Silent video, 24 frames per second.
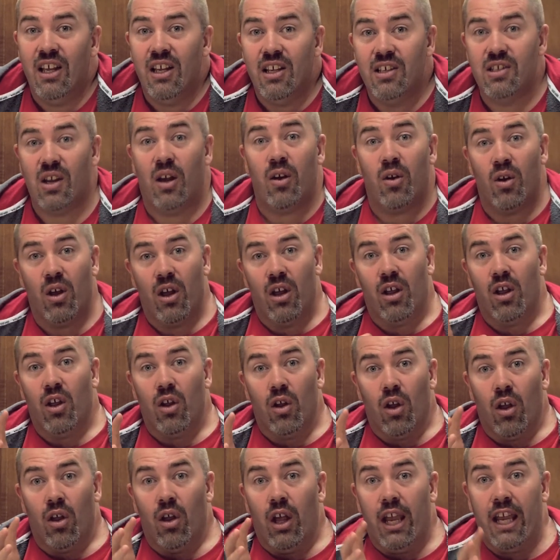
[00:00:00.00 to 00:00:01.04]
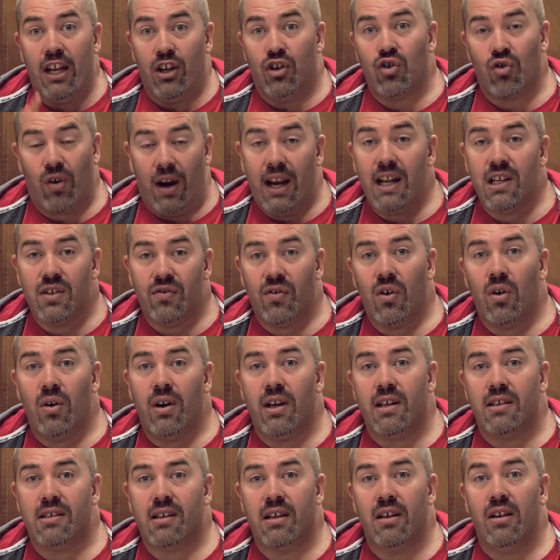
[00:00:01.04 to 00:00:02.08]
So, in
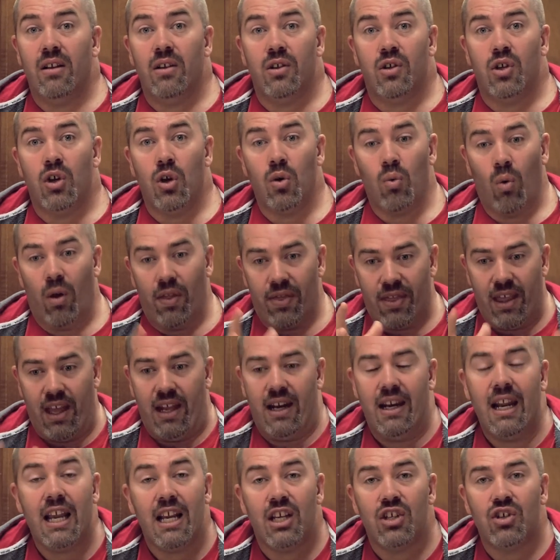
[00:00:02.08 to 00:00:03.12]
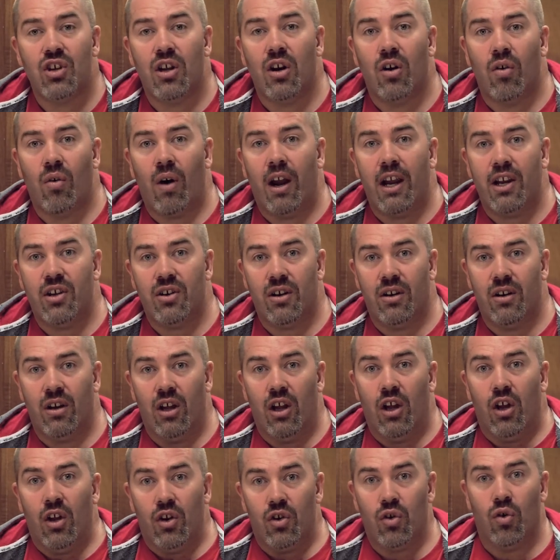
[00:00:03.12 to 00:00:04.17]
transferring skills, you want that next generation
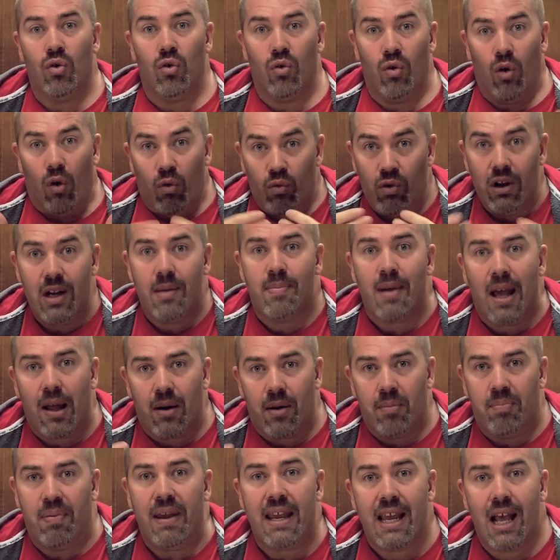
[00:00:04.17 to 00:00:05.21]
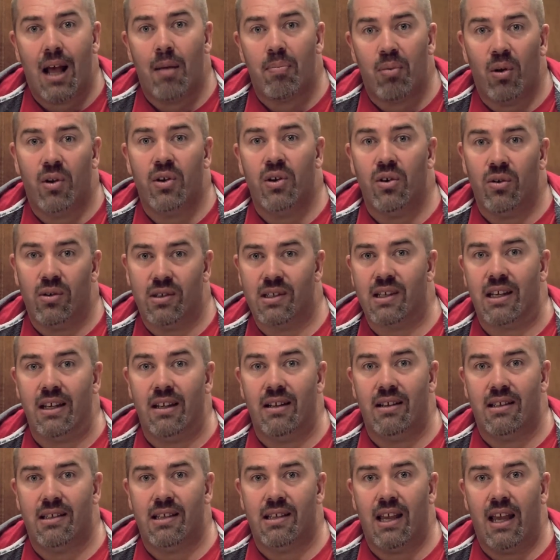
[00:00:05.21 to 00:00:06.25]
to really be able to pick up on your
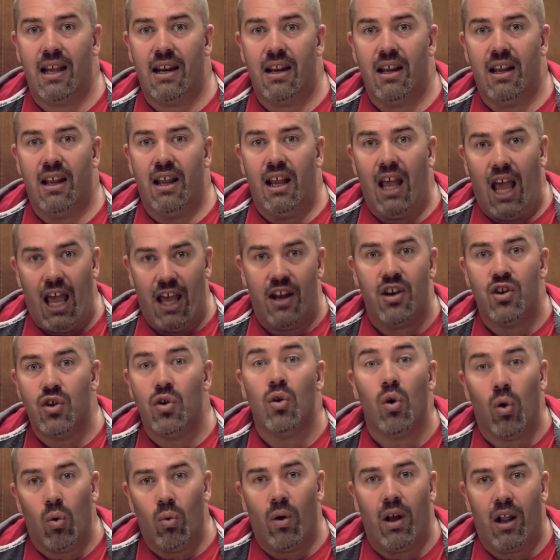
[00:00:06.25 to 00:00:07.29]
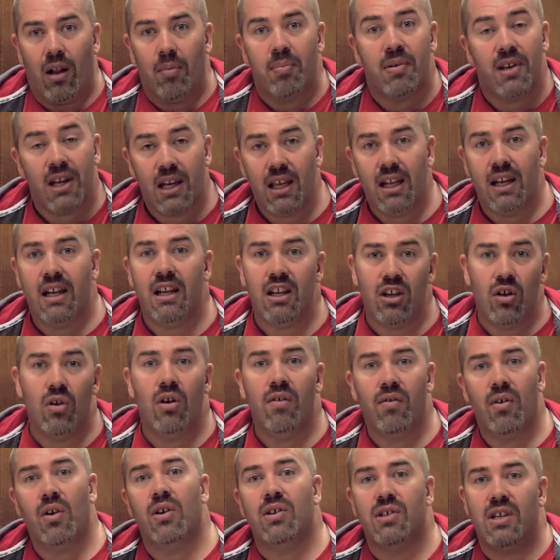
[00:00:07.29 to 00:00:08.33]
skill set and do it well, particularly in a
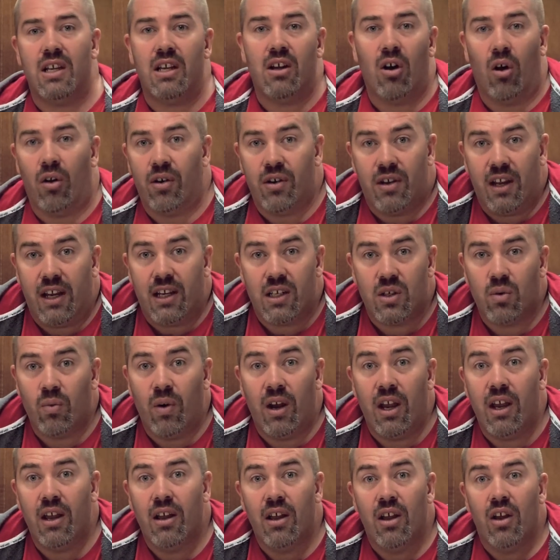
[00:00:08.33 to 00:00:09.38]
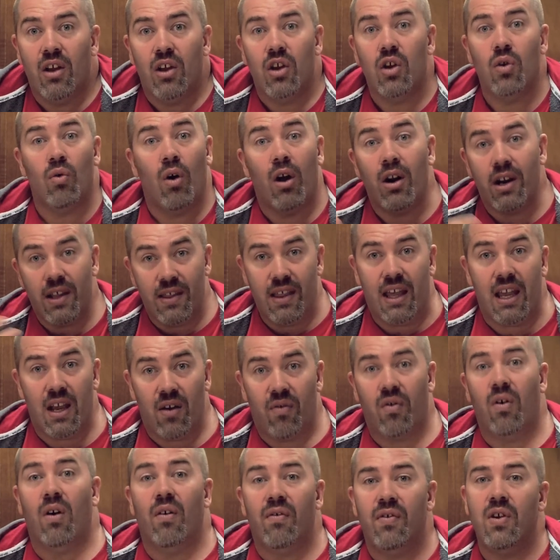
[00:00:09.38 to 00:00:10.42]
university context where you're only there
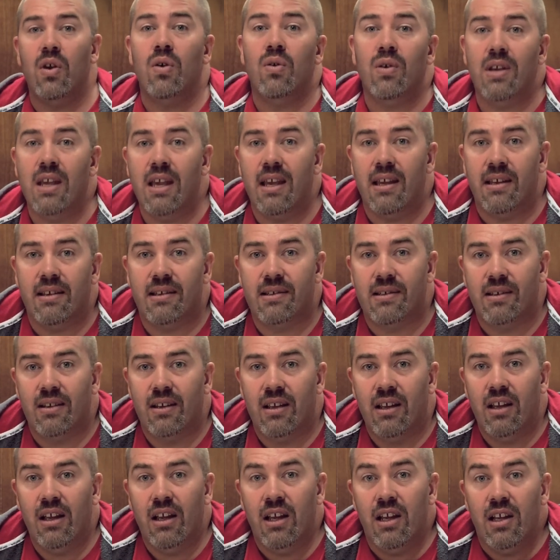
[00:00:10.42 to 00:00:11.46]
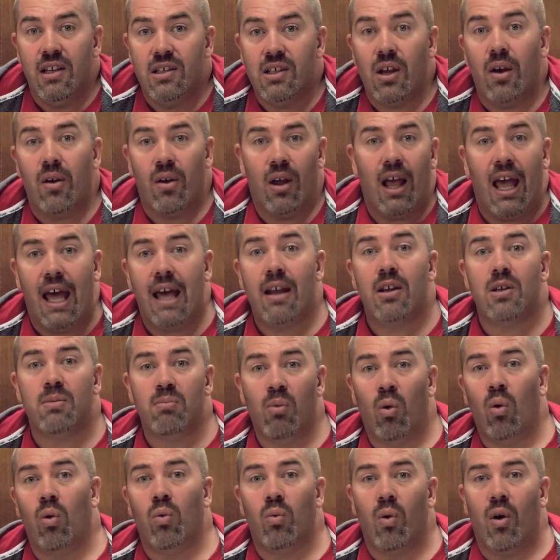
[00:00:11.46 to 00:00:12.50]
for a few years. So, how does
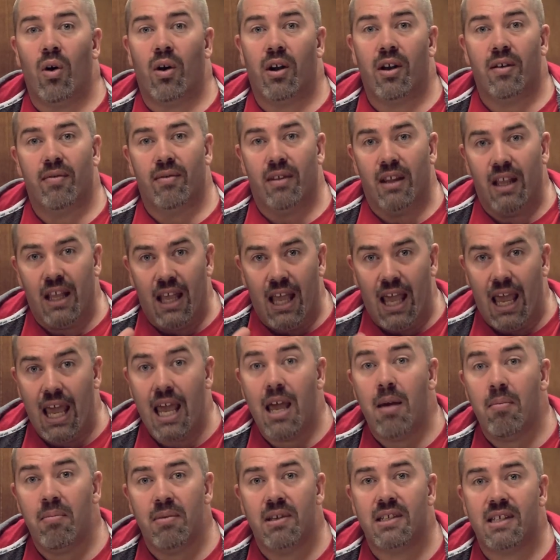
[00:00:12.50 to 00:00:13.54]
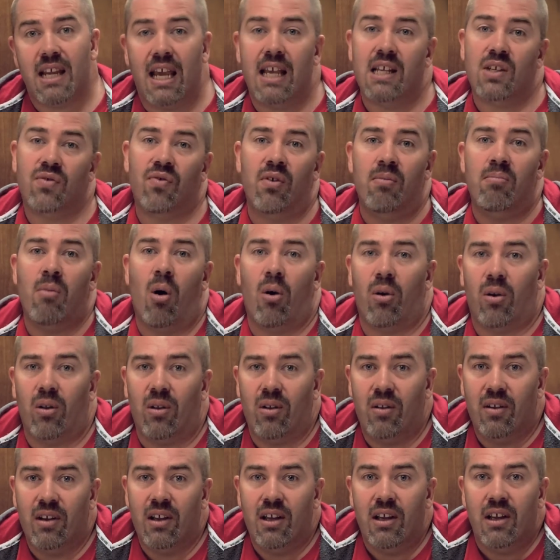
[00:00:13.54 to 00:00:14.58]
MAWL work? M stands for model.
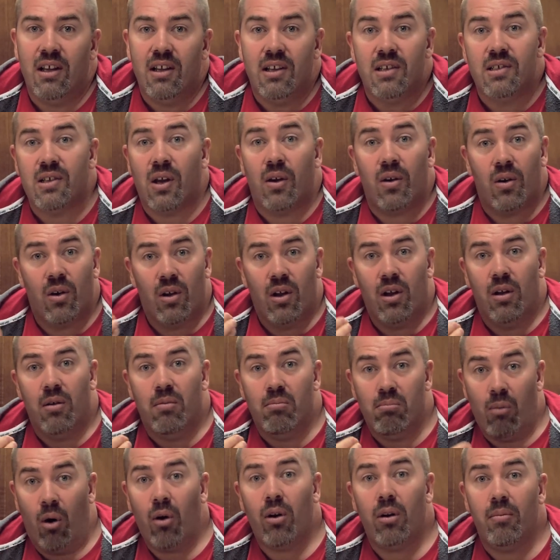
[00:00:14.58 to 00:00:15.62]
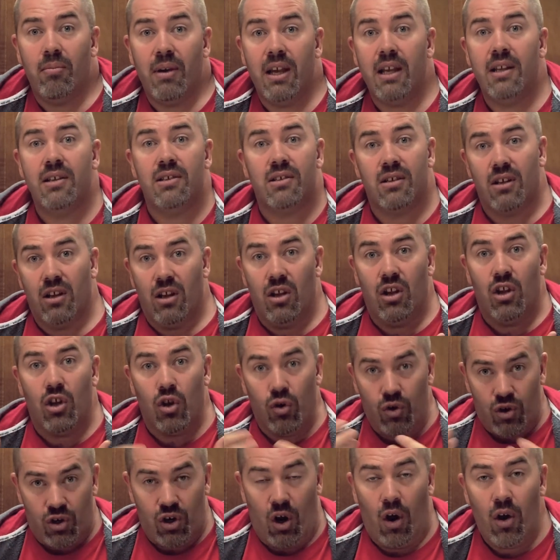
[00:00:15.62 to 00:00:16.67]
So, model means
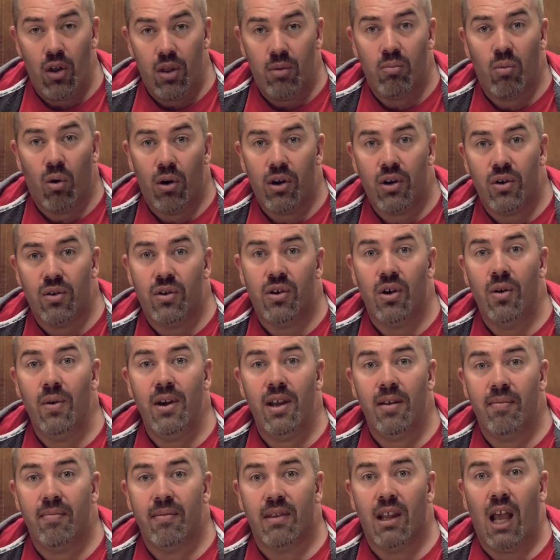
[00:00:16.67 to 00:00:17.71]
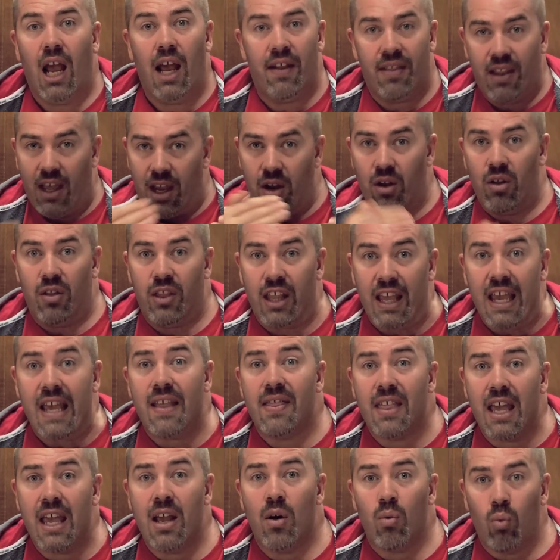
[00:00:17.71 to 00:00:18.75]
you show them what you're doing and they, they're
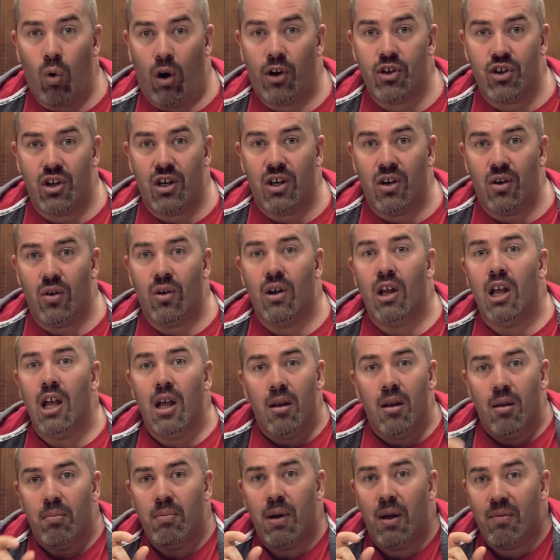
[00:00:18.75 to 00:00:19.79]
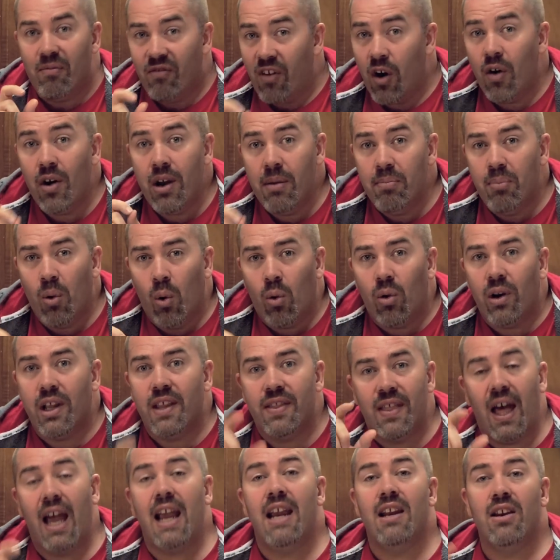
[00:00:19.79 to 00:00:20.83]
there watching you. But very importantly,
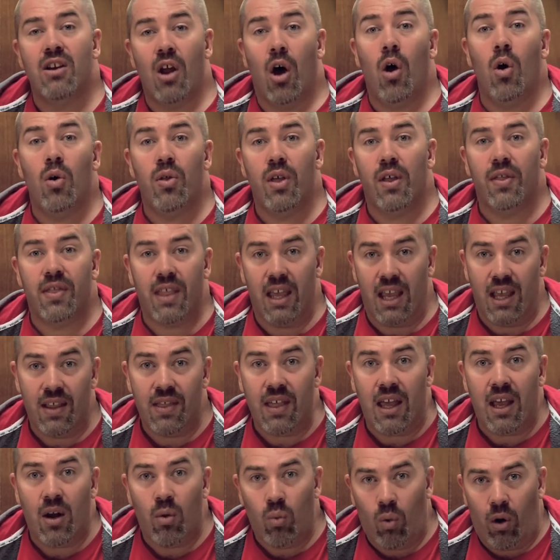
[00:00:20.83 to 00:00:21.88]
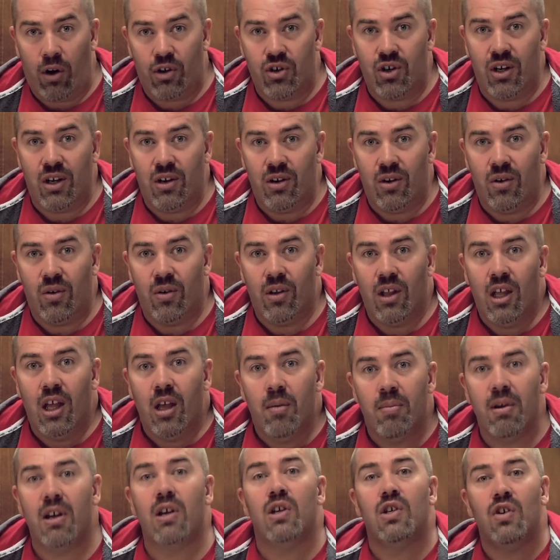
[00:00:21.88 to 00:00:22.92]
they know that they're there watching you
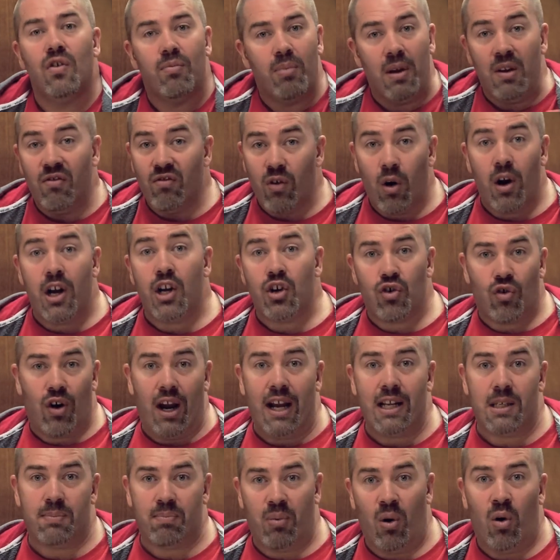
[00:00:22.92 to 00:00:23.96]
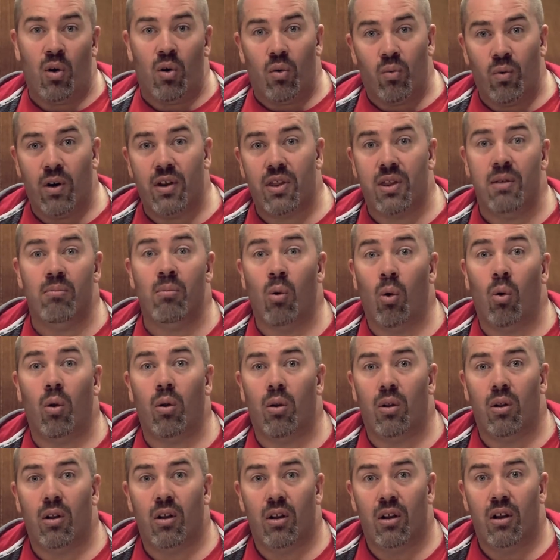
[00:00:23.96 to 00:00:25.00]
because you've been very transparent with them all
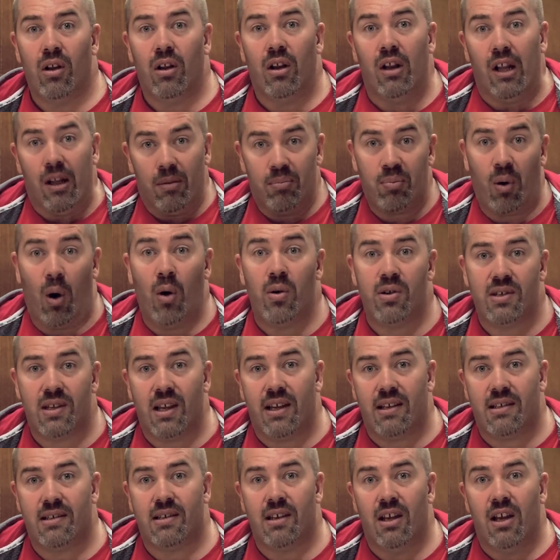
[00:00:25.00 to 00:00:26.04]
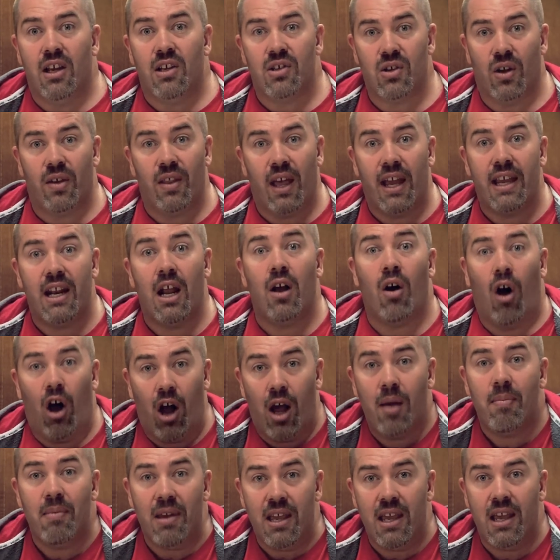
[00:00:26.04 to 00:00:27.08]
process. So they know
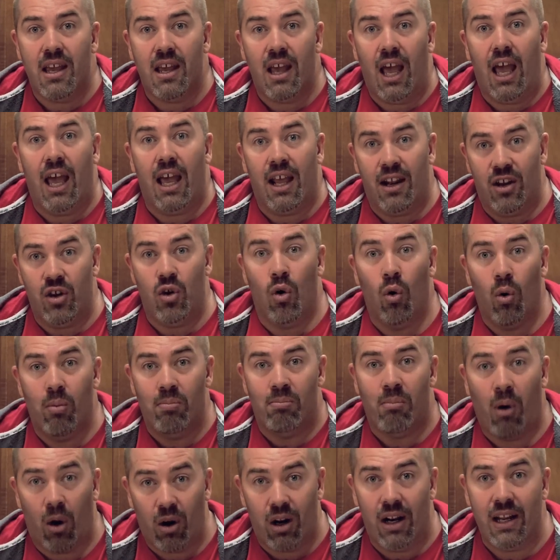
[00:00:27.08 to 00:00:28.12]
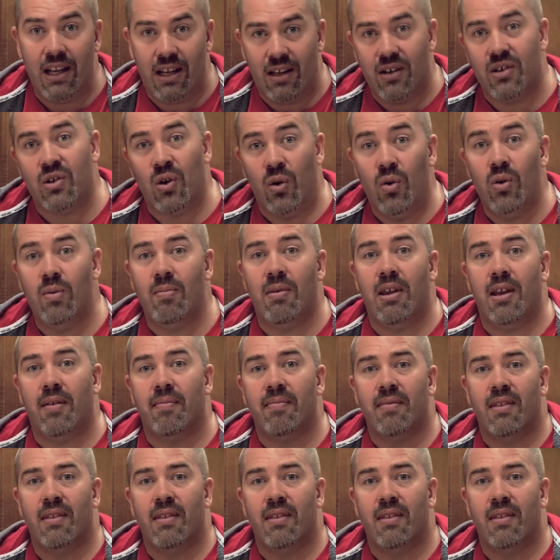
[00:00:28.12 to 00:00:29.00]
I'm here and you're modeling it to me.